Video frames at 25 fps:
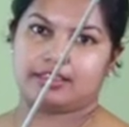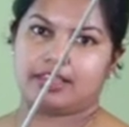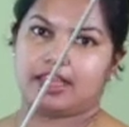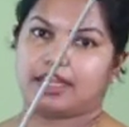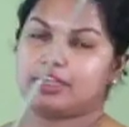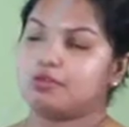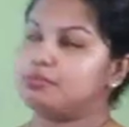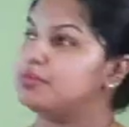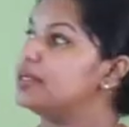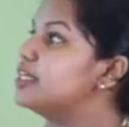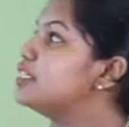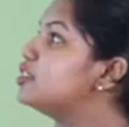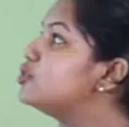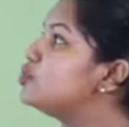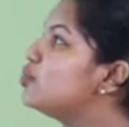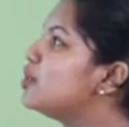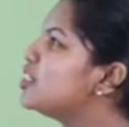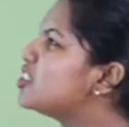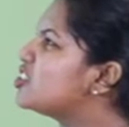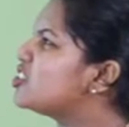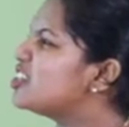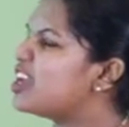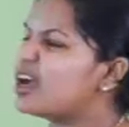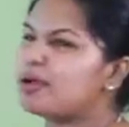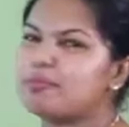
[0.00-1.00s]
That means
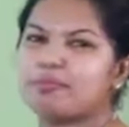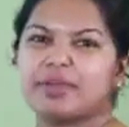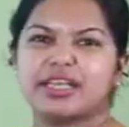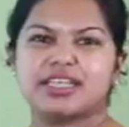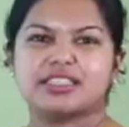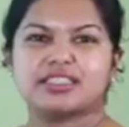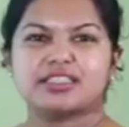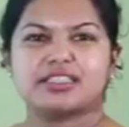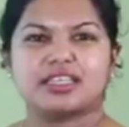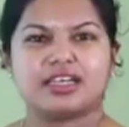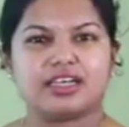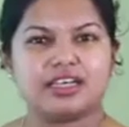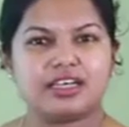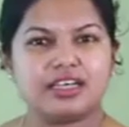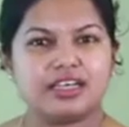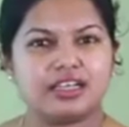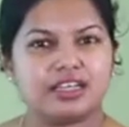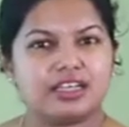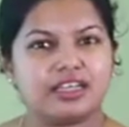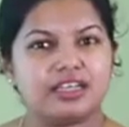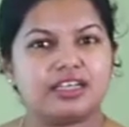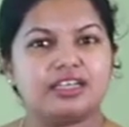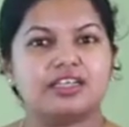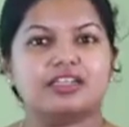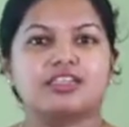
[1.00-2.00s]
which number is the
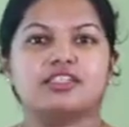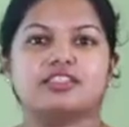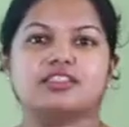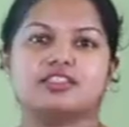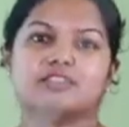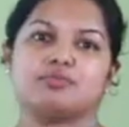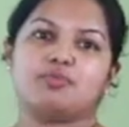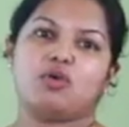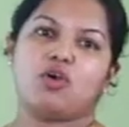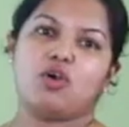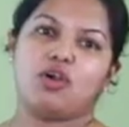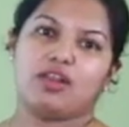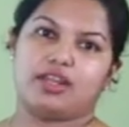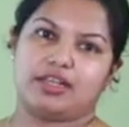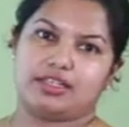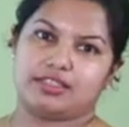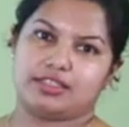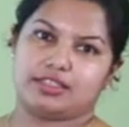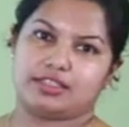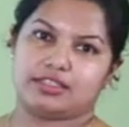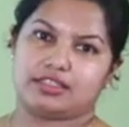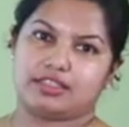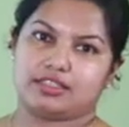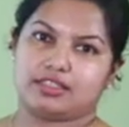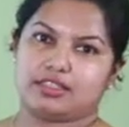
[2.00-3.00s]

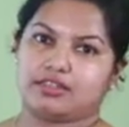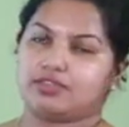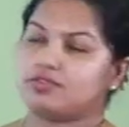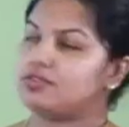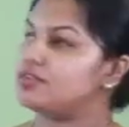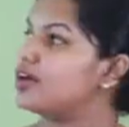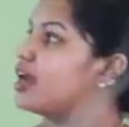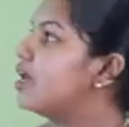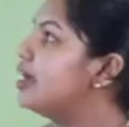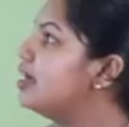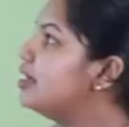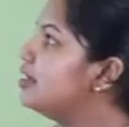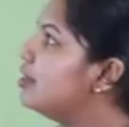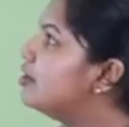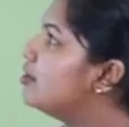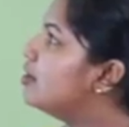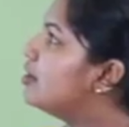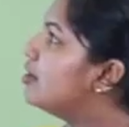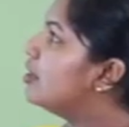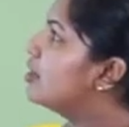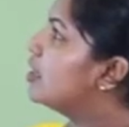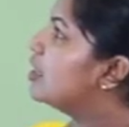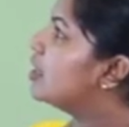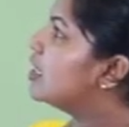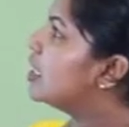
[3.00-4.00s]
smallest, right?
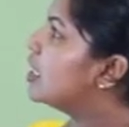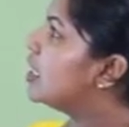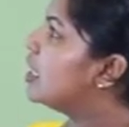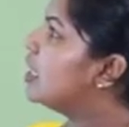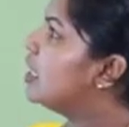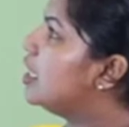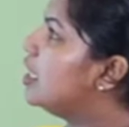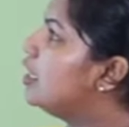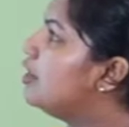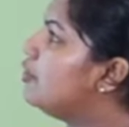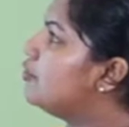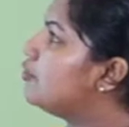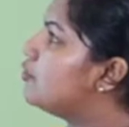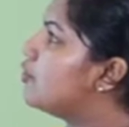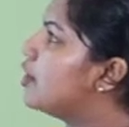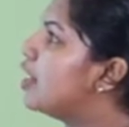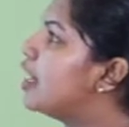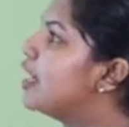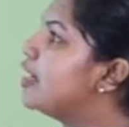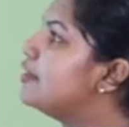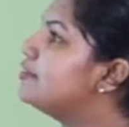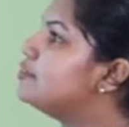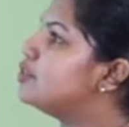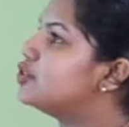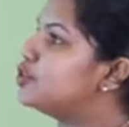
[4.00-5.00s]
3,
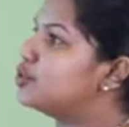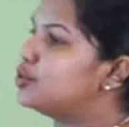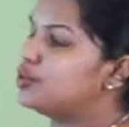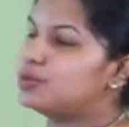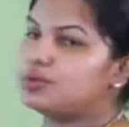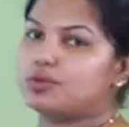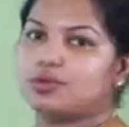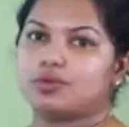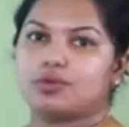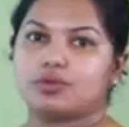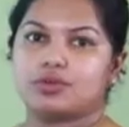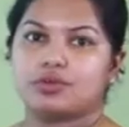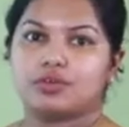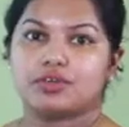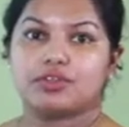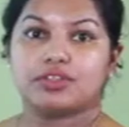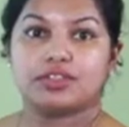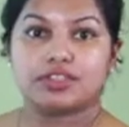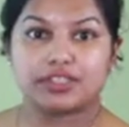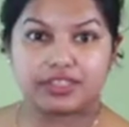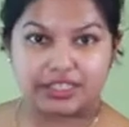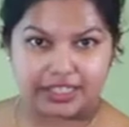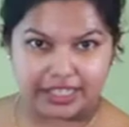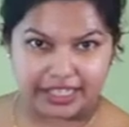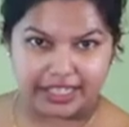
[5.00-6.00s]
5, 2.
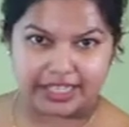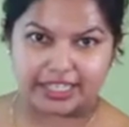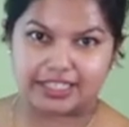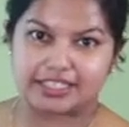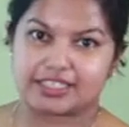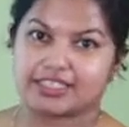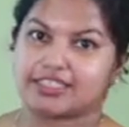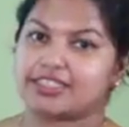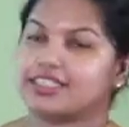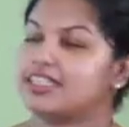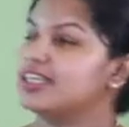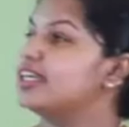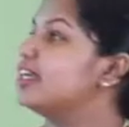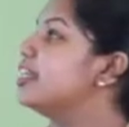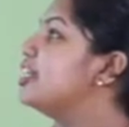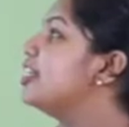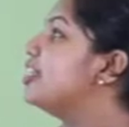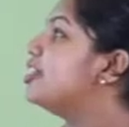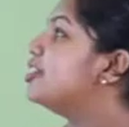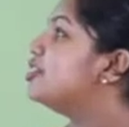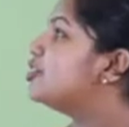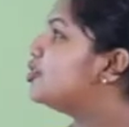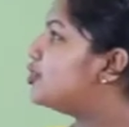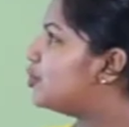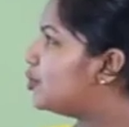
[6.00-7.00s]
Yes,
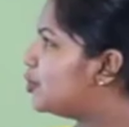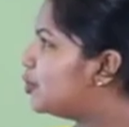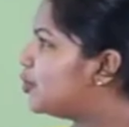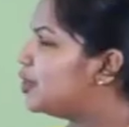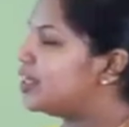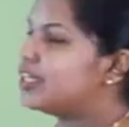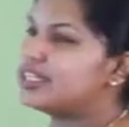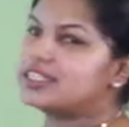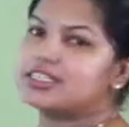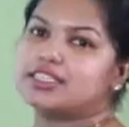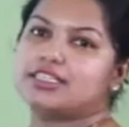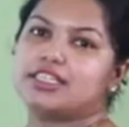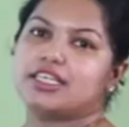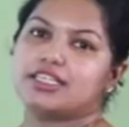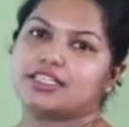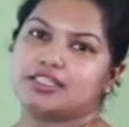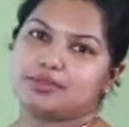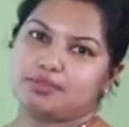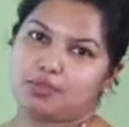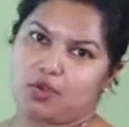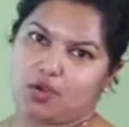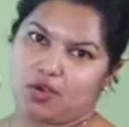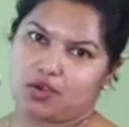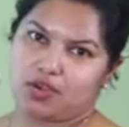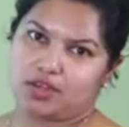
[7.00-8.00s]
2 is the
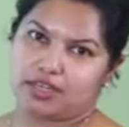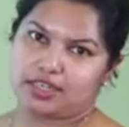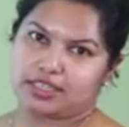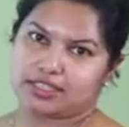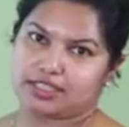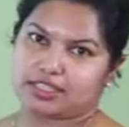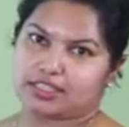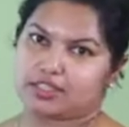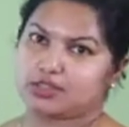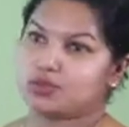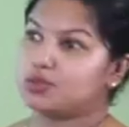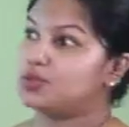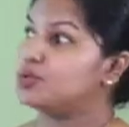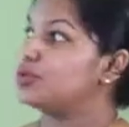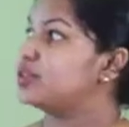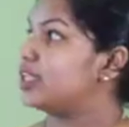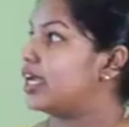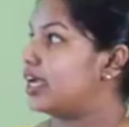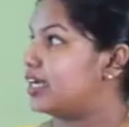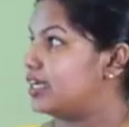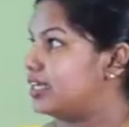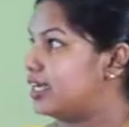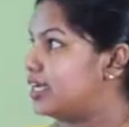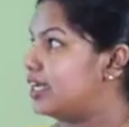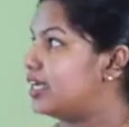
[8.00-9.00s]
smallest. So
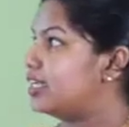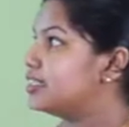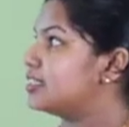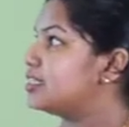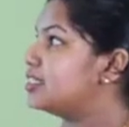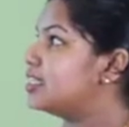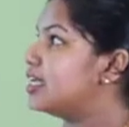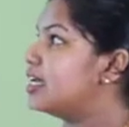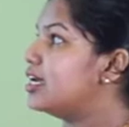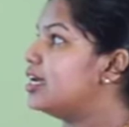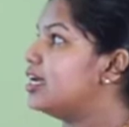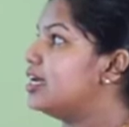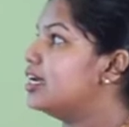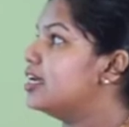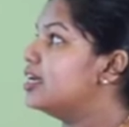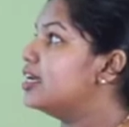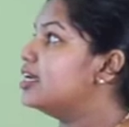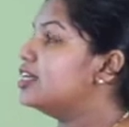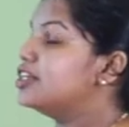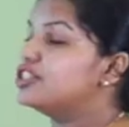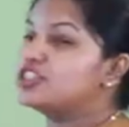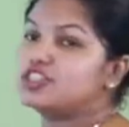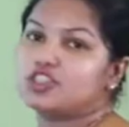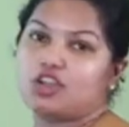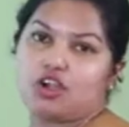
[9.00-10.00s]
that has the
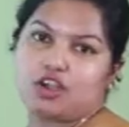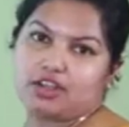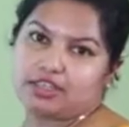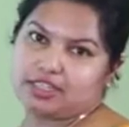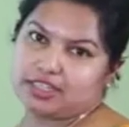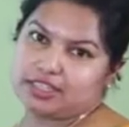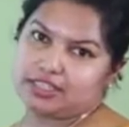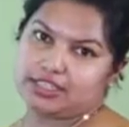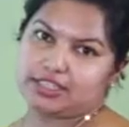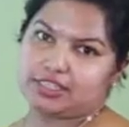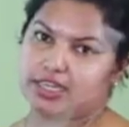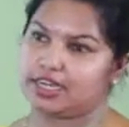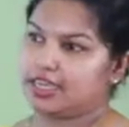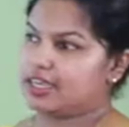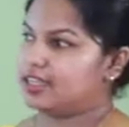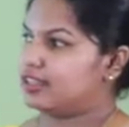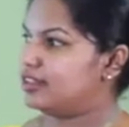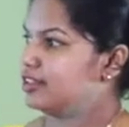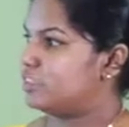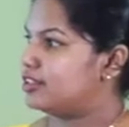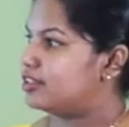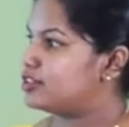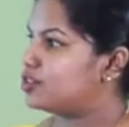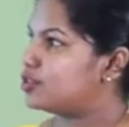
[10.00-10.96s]
shortest length.